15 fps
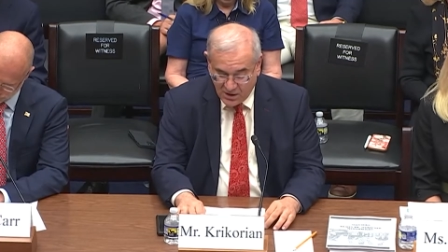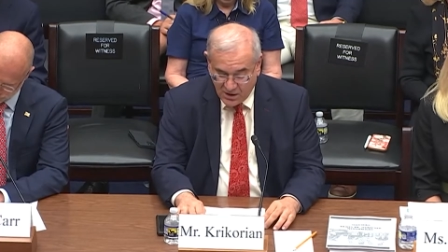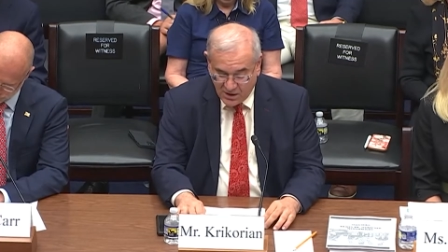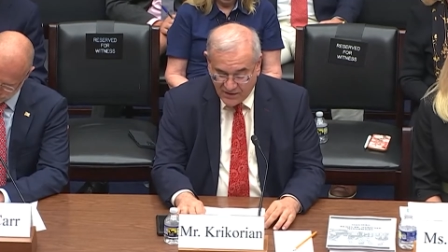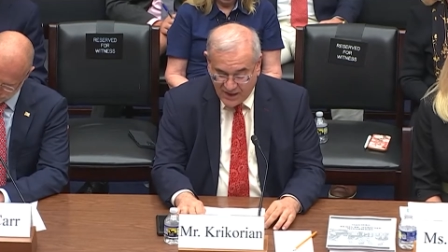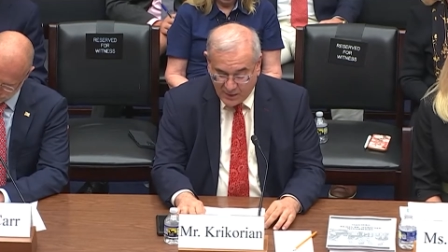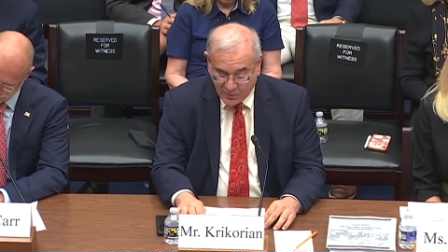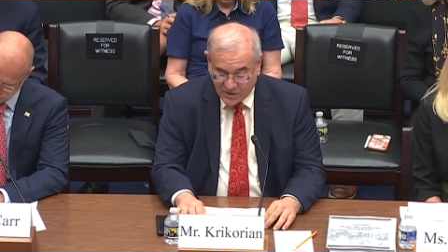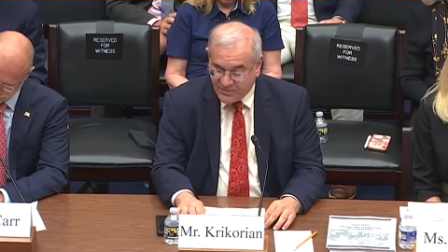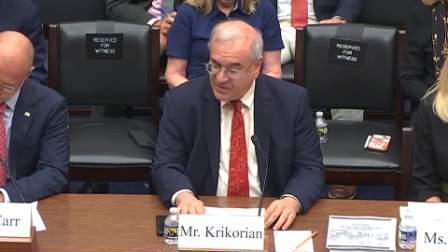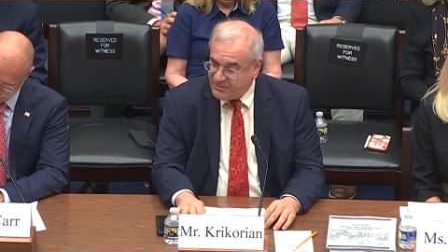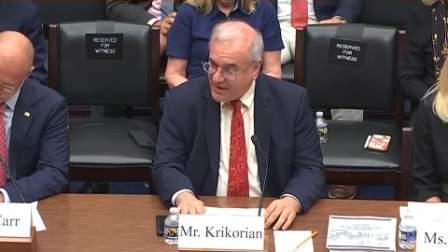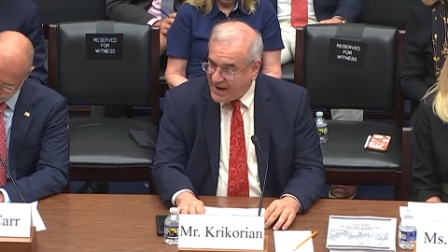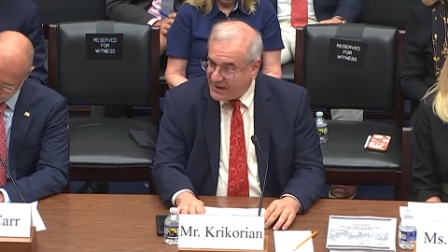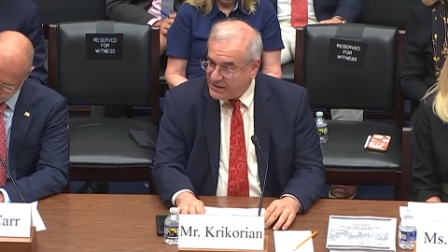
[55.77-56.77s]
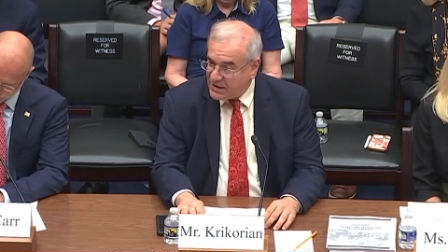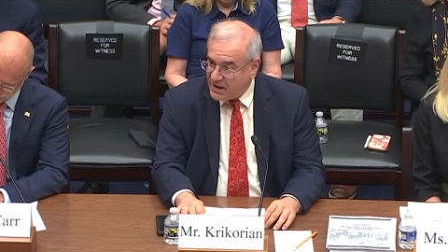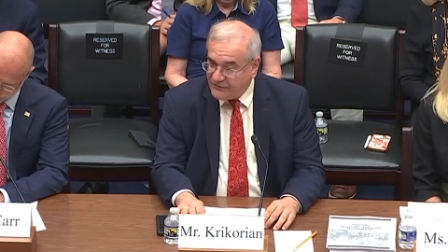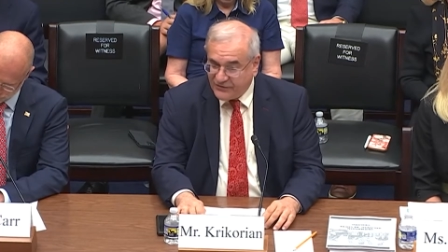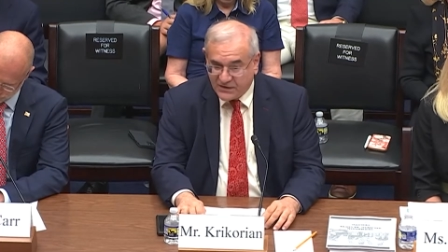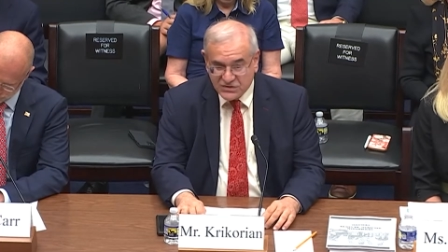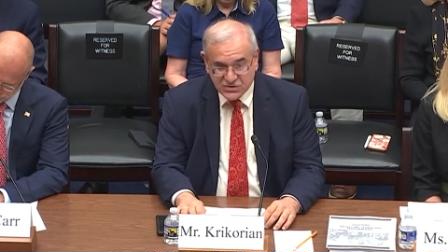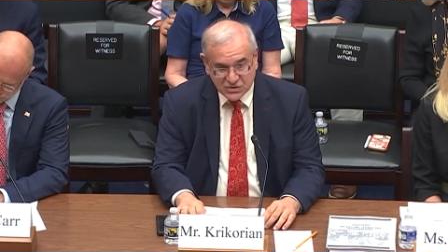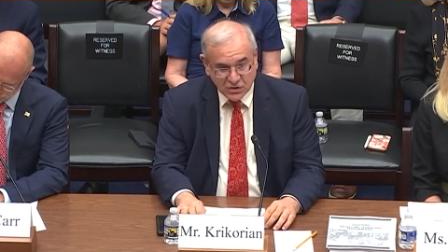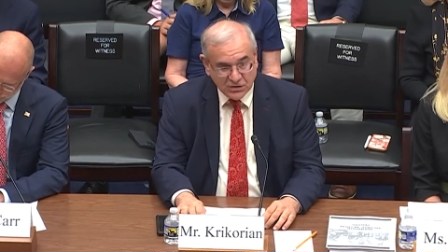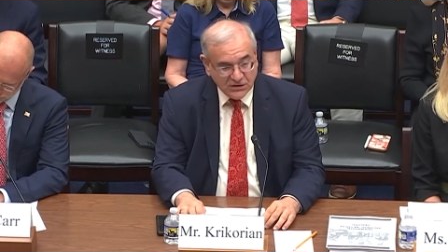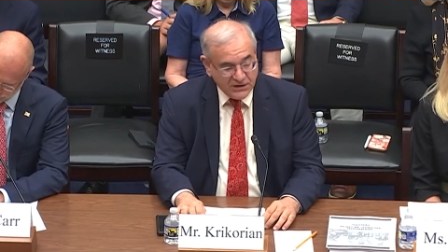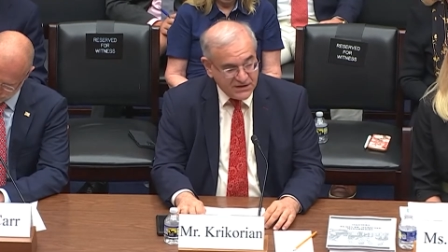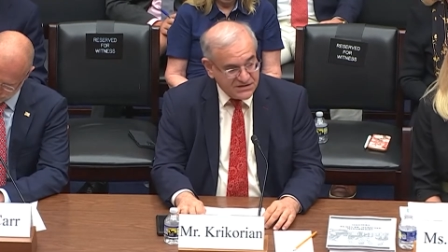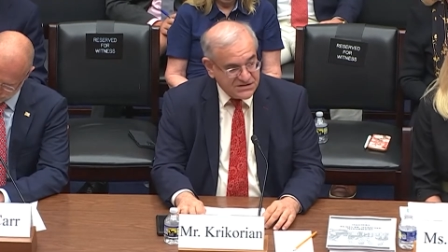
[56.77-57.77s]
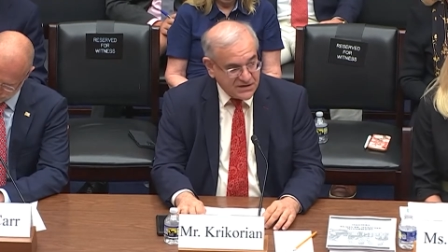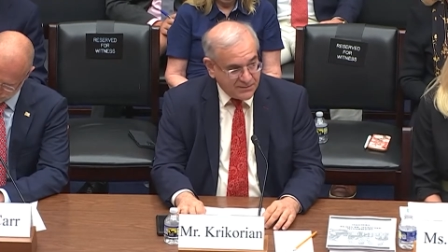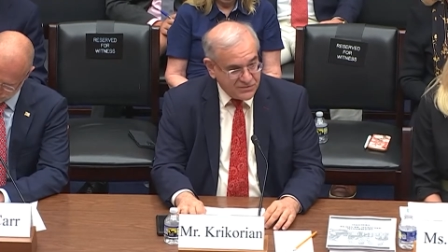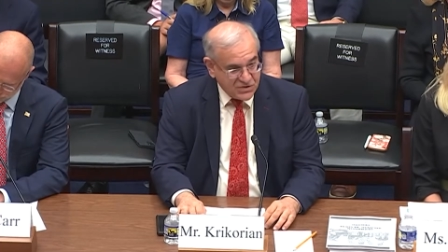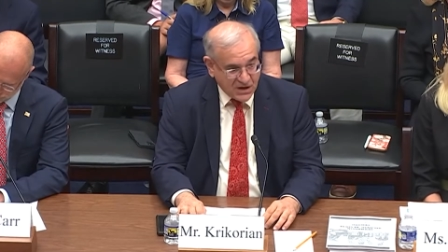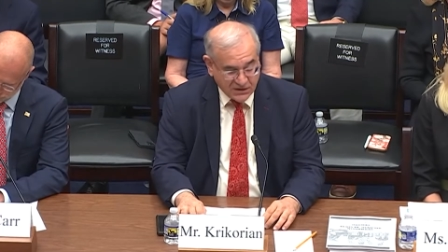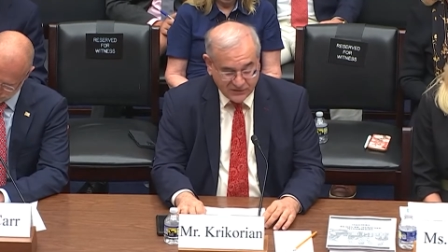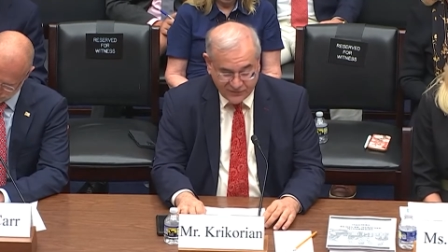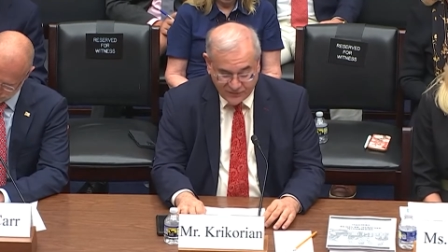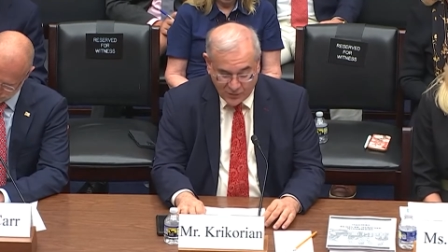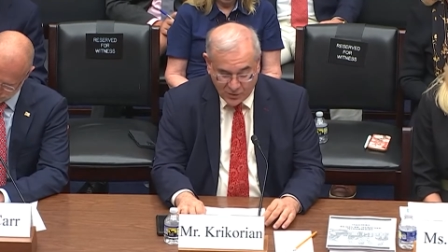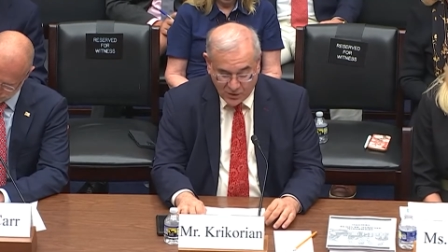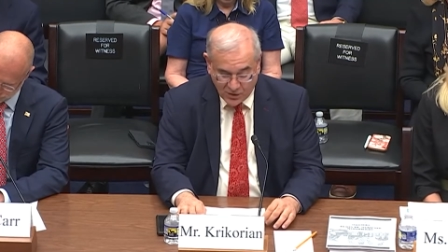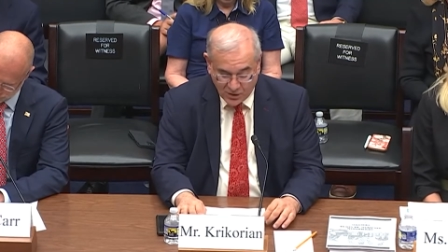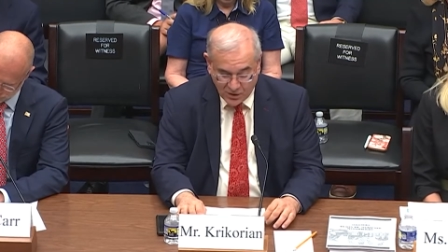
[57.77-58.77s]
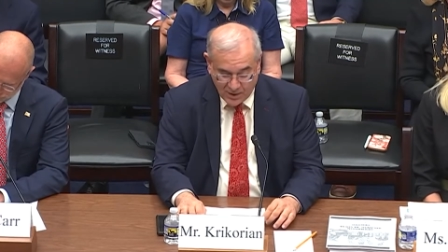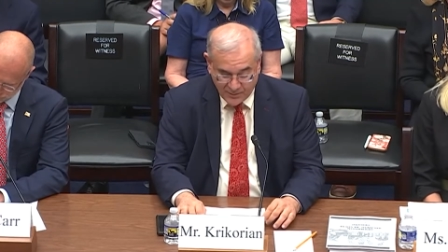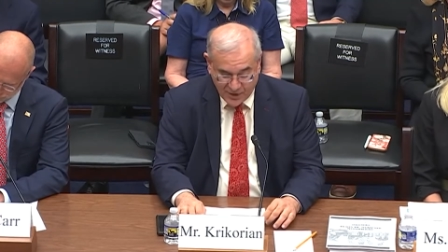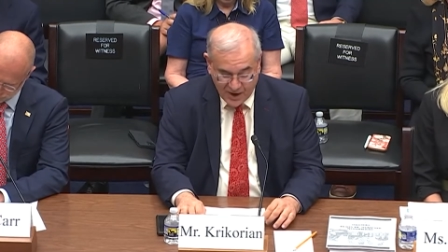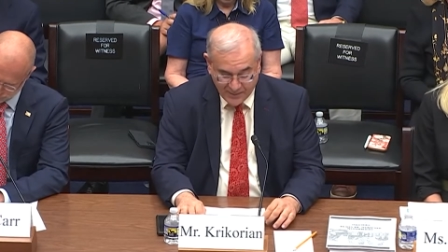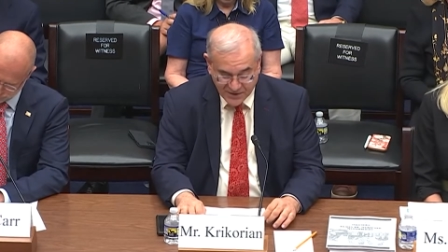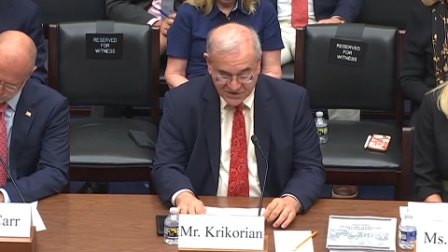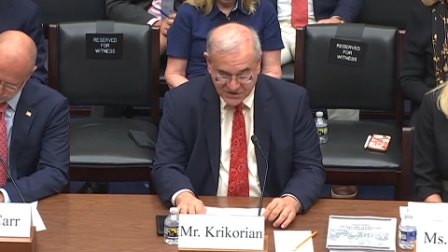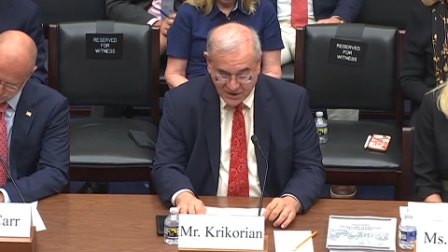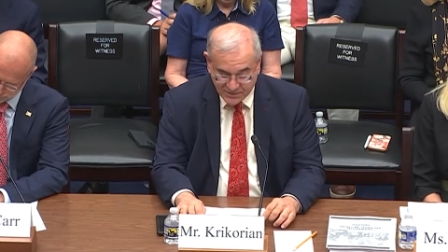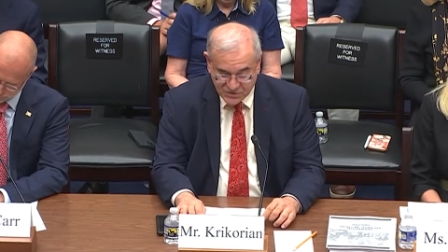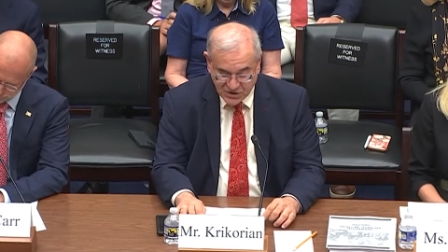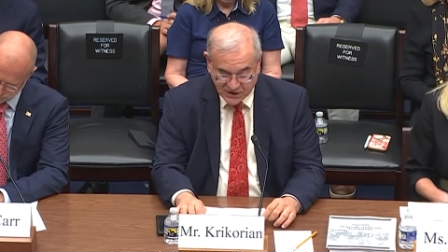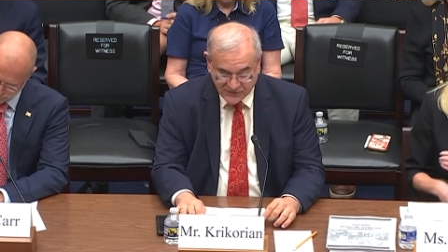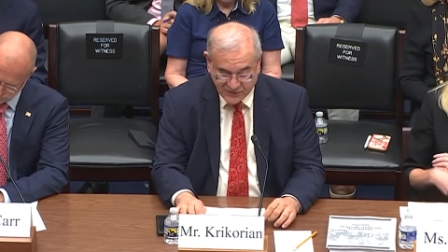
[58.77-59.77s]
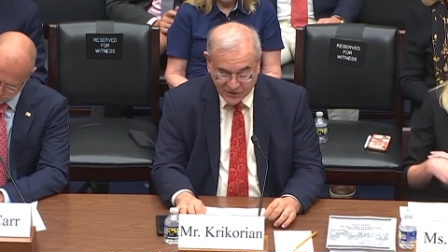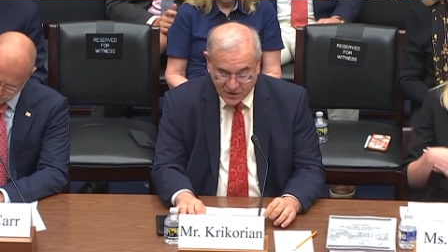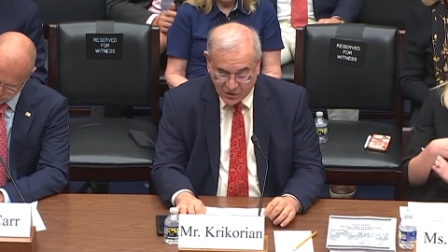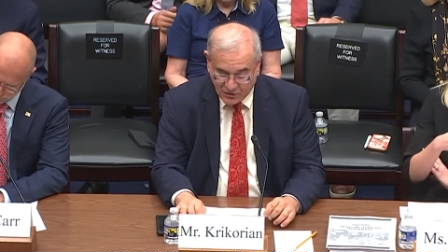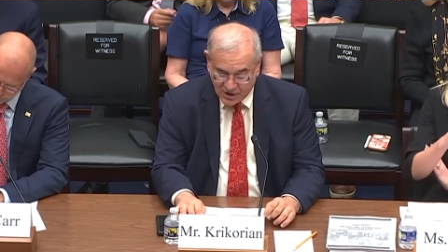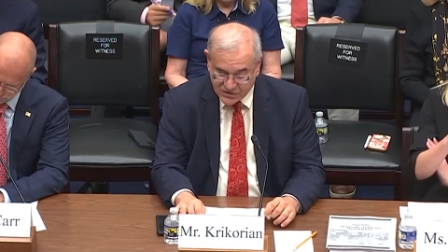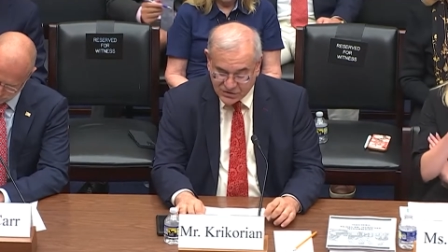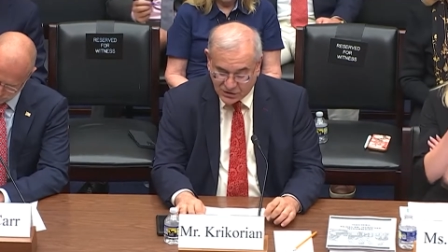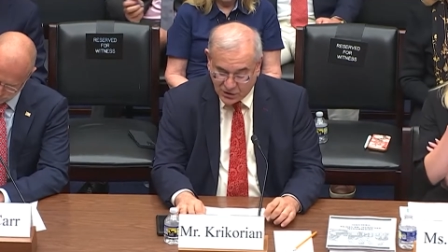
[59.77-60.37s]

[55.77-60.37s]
That would have been bad enough and certainly a proper subject for congressional